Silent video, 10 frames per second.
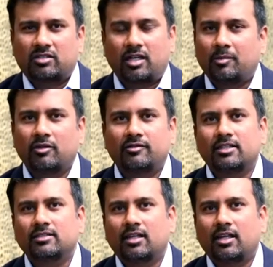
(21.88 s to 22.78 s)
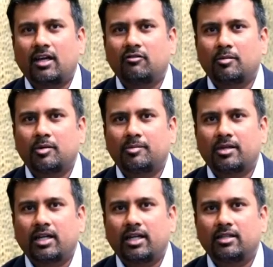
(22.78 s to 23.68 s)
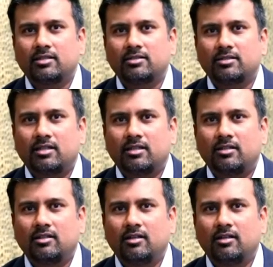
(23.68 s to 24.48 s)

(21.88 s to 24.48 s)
couple of things that I love about Brigade is the